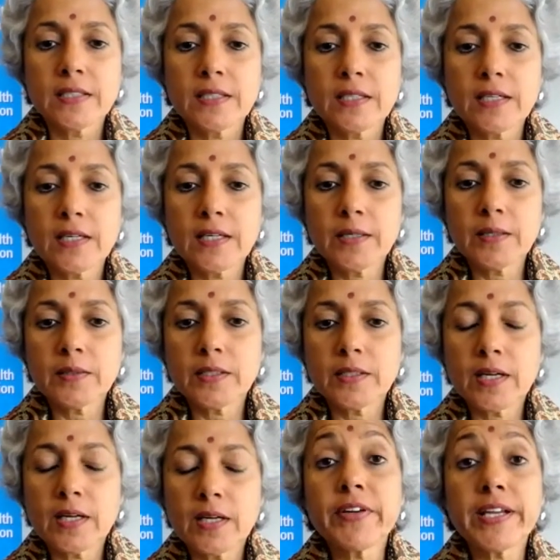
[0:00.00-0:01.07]

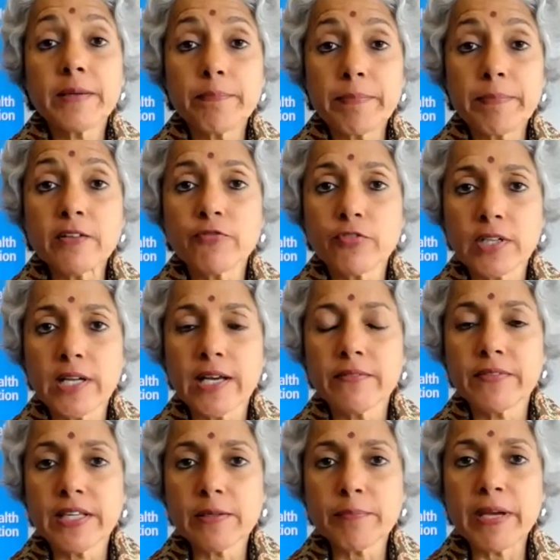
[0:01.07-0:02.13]
are very painful. I have
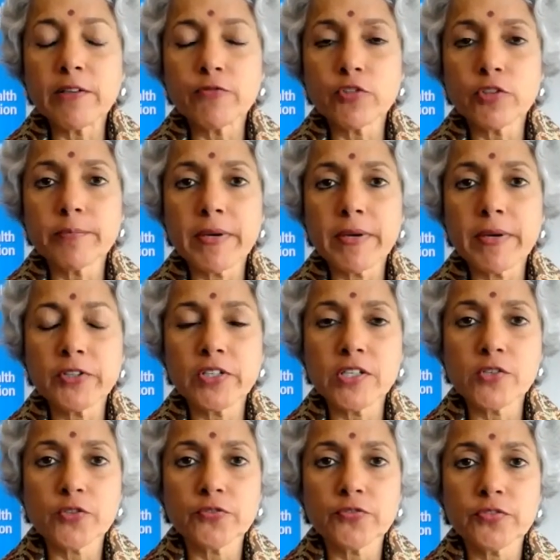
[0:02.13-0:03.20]
very painful memories
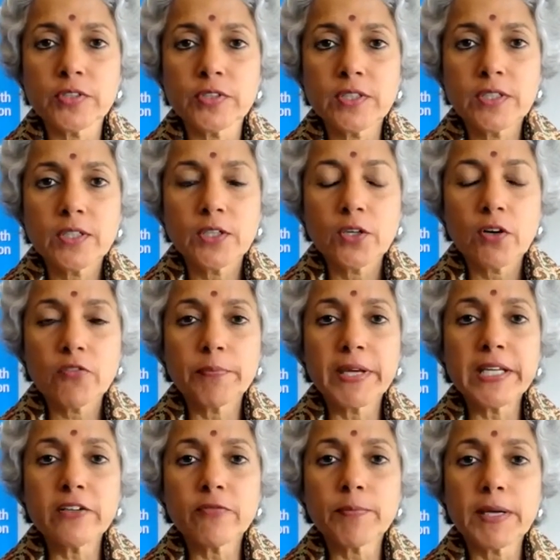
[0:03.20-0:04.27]
of
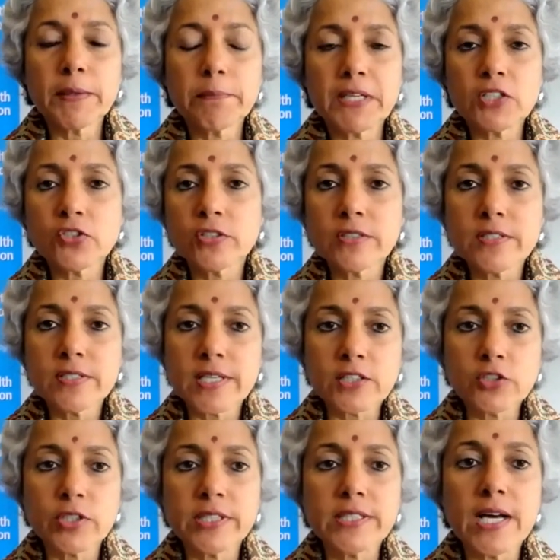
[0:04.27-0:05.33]
many of my patients
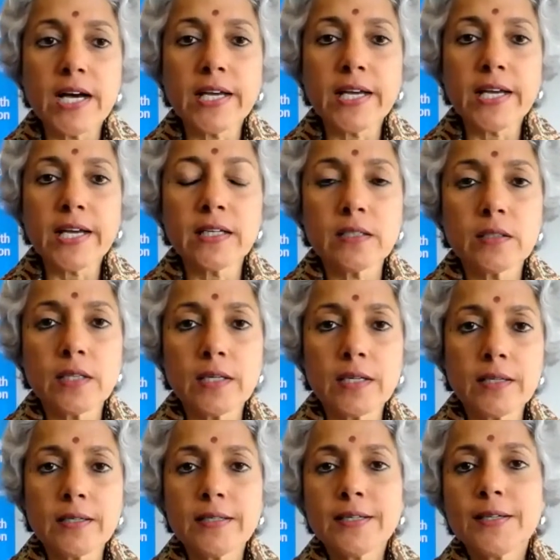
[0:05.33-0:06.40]
actually dying,
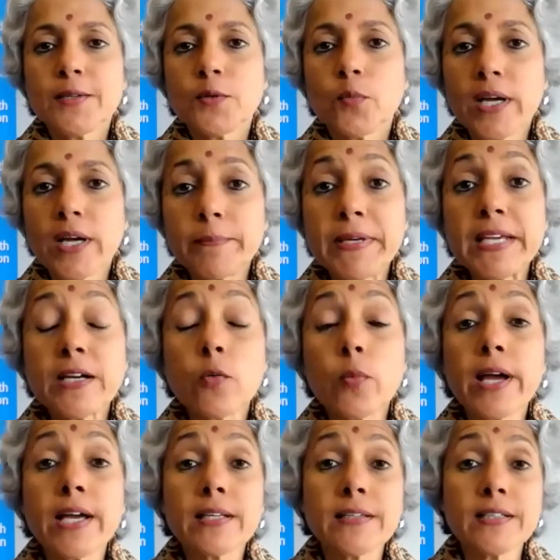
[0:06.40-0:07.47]
while being
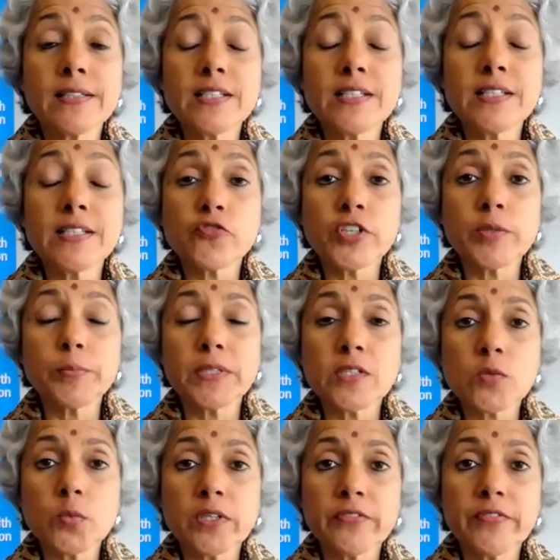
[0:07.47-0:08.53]
aware that these
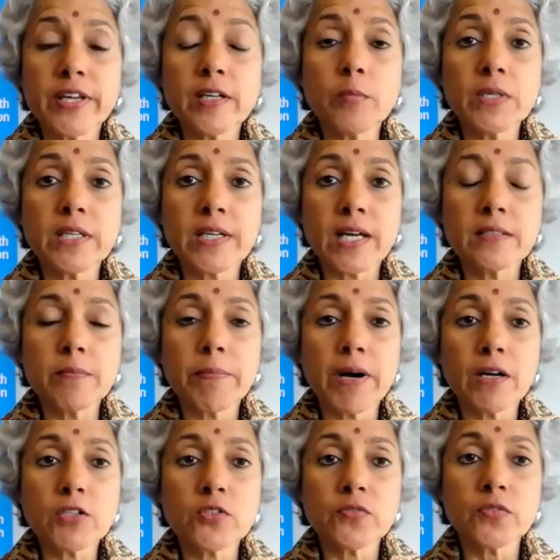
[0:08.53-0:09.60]
treatments were available in other
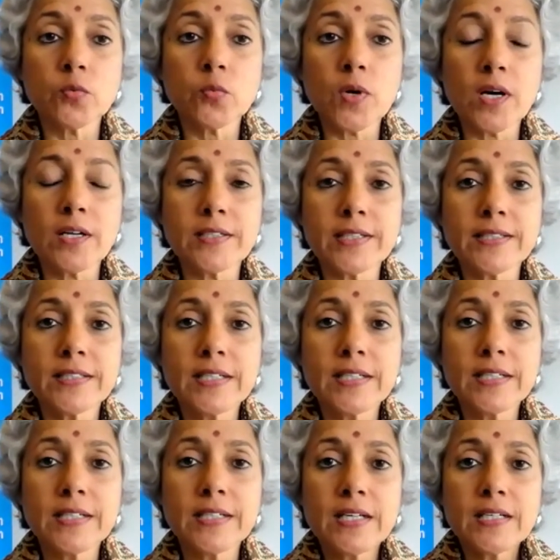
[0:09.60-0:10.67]
parts of the world. And
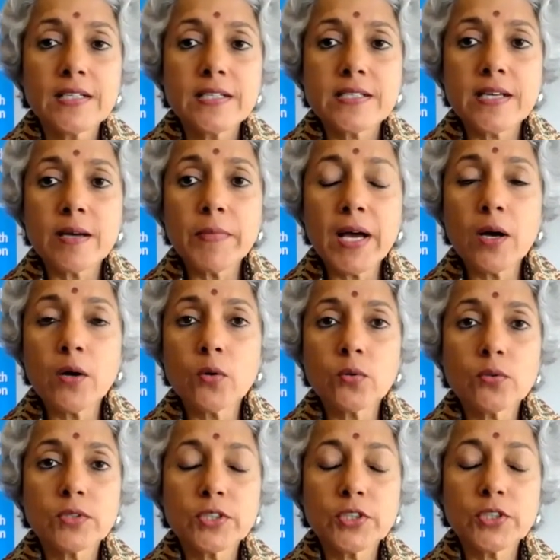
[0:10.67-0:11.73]
somehow,
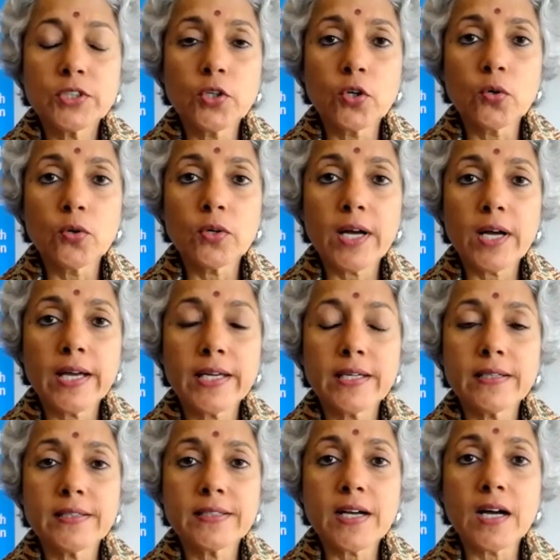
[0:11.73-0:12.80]
you know,
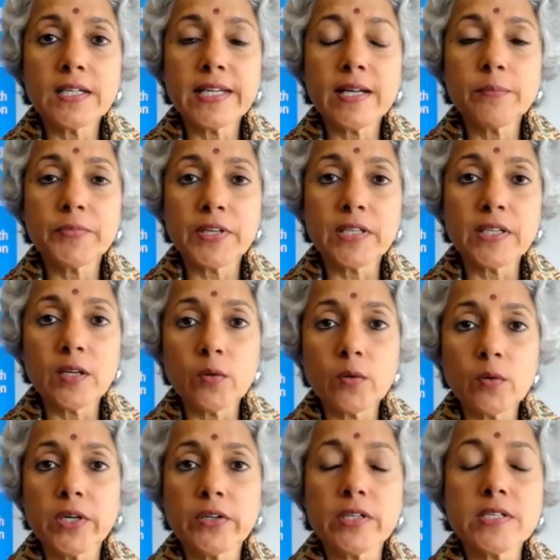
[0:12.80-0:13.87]
I can't help thinking
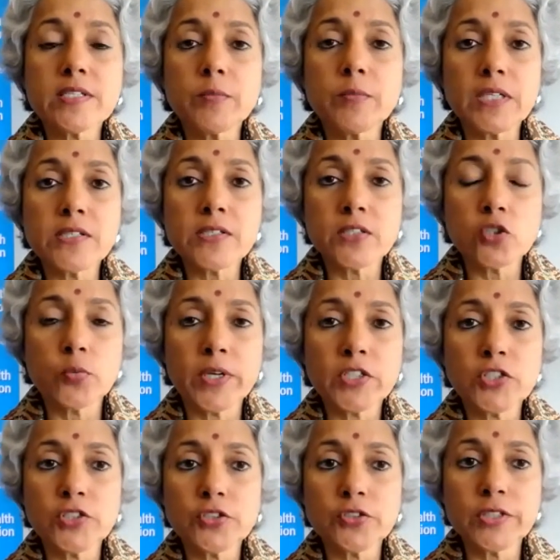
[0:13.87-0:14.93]
we're in a similar
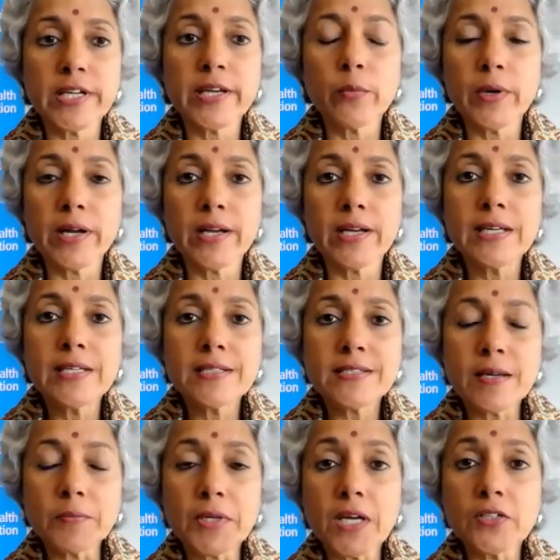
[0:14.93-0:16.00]
situation today, where
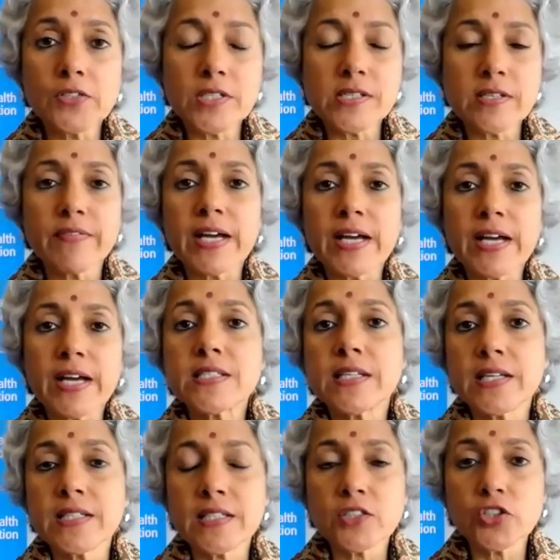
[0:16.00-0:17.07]
some countries are
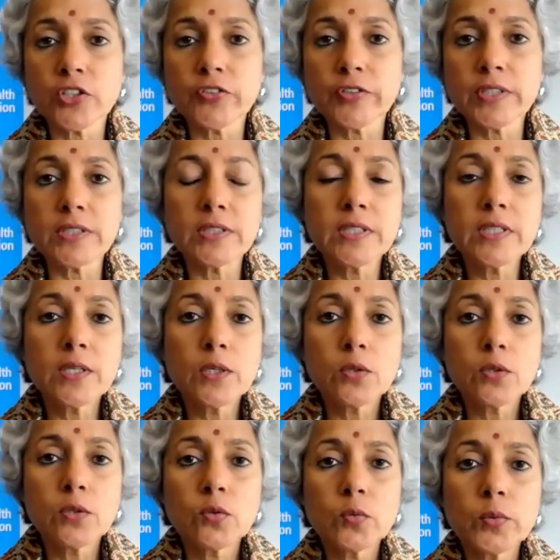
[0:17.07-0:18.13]
vaccinating children
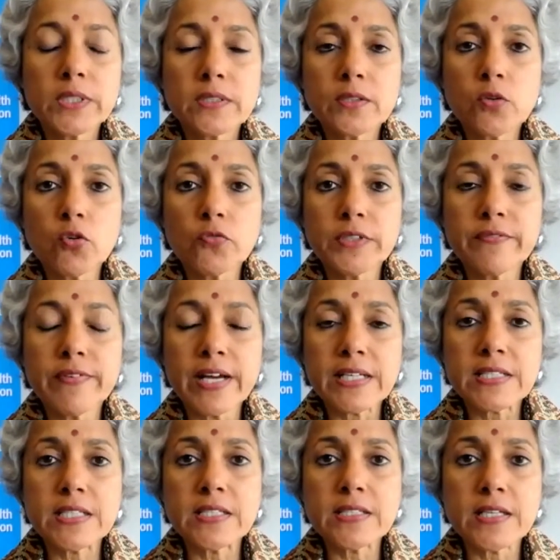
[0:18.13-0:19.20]
with COVID
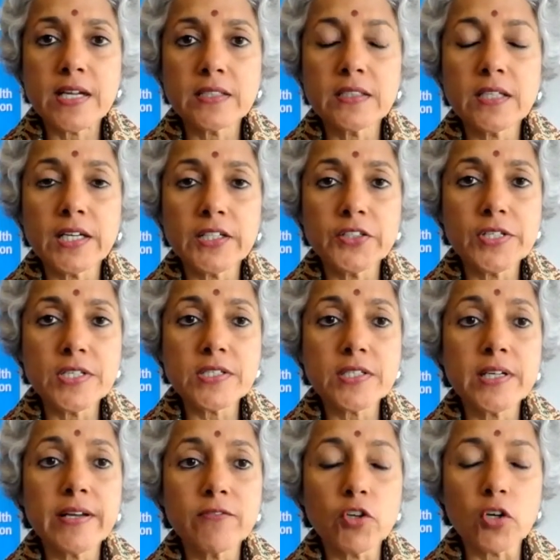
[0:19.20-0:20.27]
vaccines and other countries
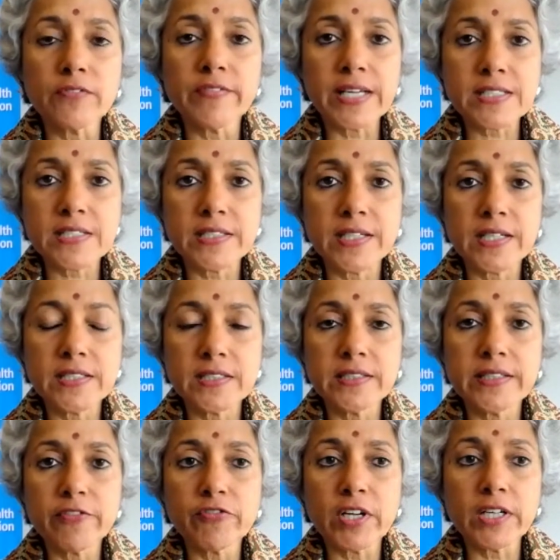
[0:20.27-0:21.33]
still have not vaccinated
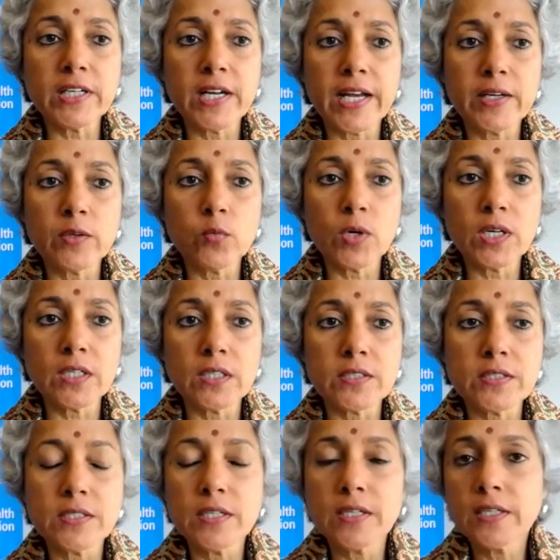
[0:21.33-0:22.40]
their frontline
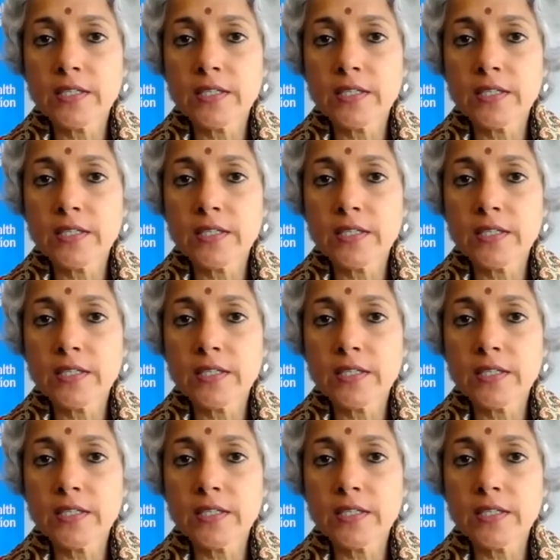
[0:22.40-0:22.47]
workers.